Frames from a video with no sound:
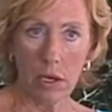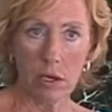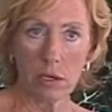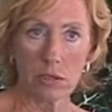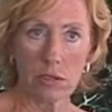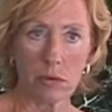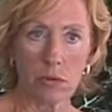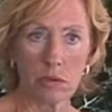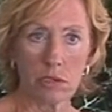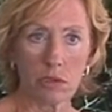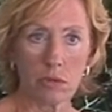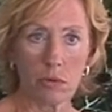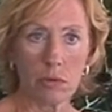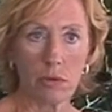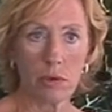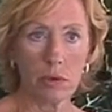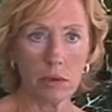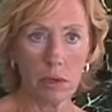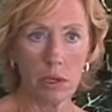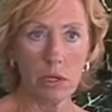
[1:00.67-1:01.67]
So it's
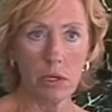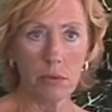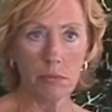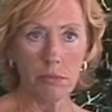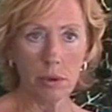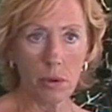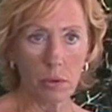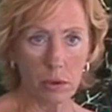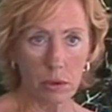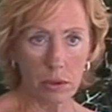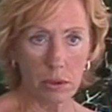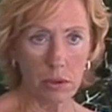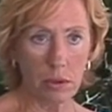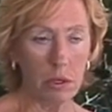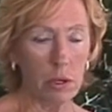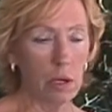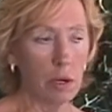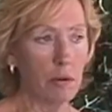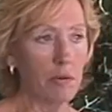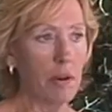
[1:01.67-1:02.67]
really
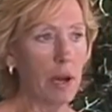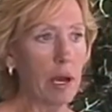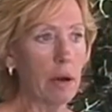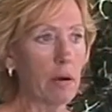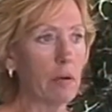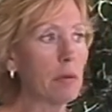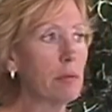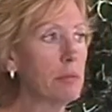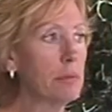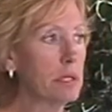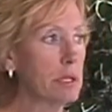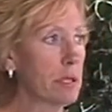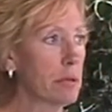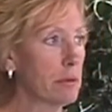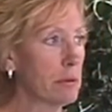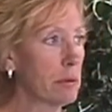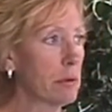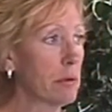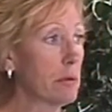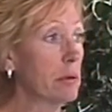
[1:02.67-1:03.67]
important of how the
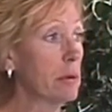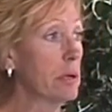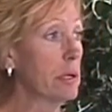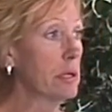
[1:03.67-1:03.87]
material